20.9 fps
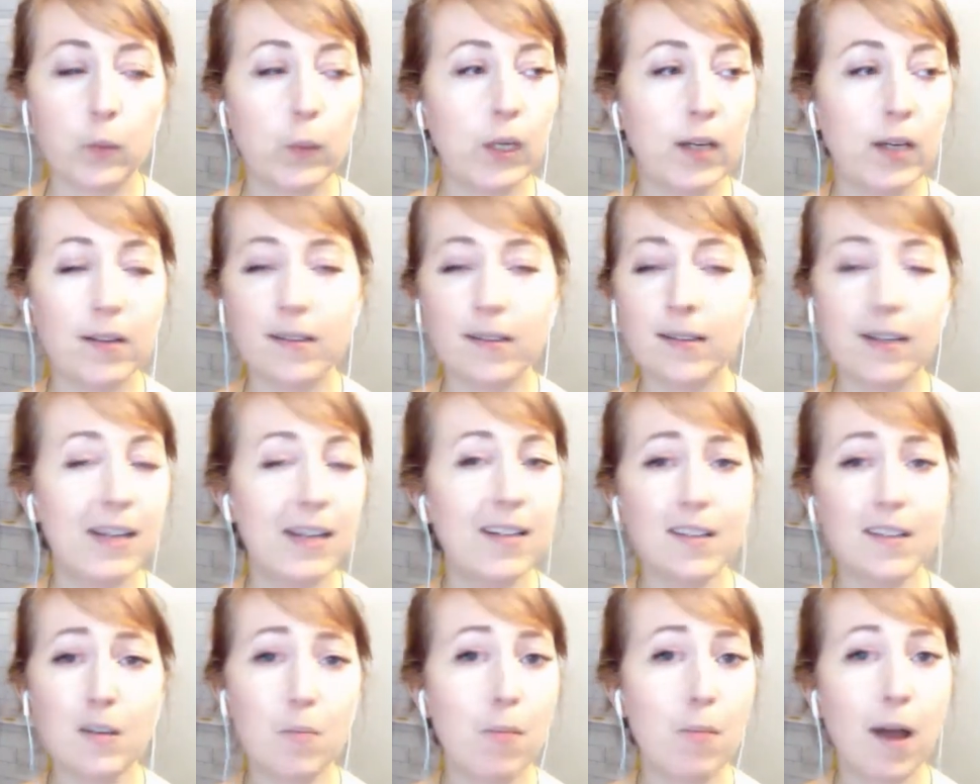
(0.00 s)
Because it
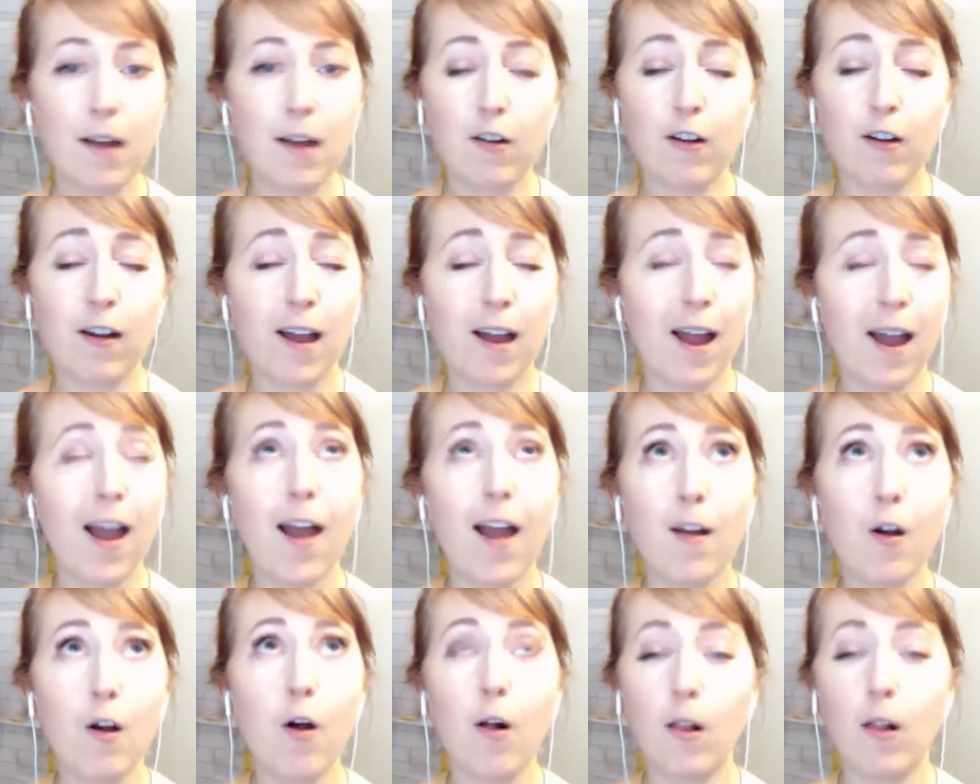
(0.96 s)
doesn't matter at
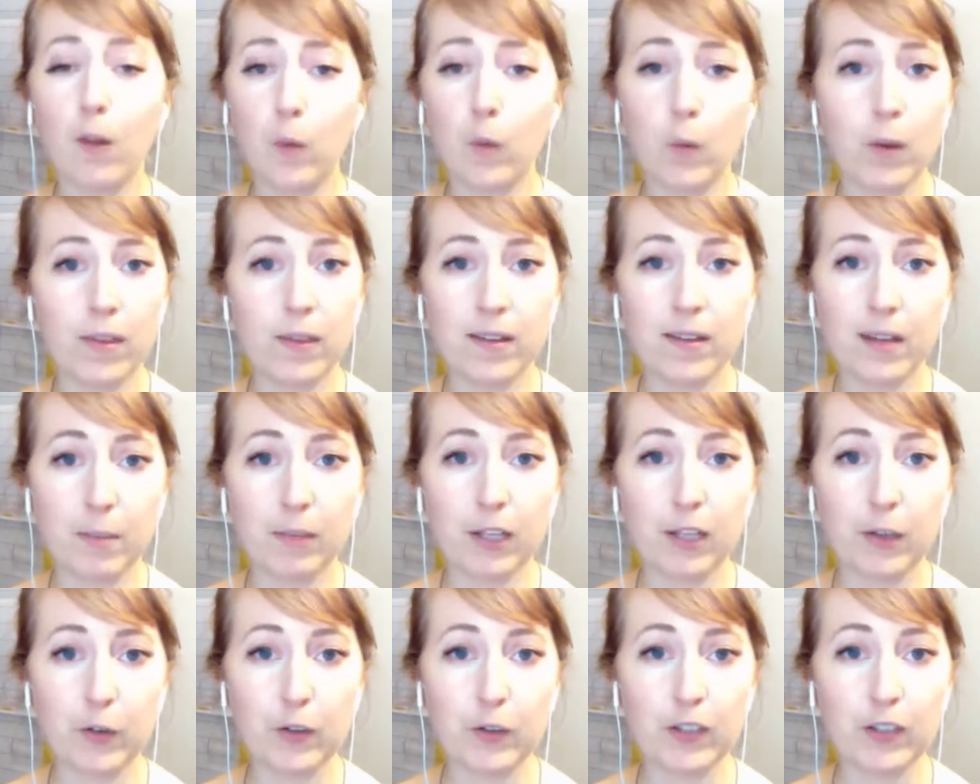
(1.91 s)
all what the
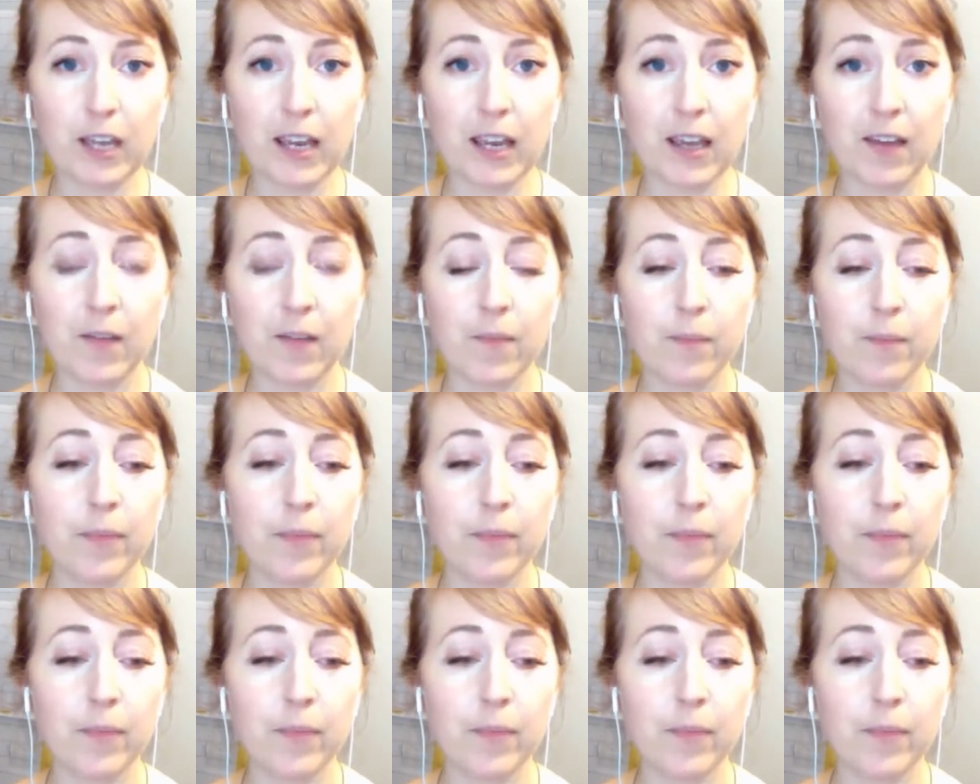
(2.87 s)
template looks like.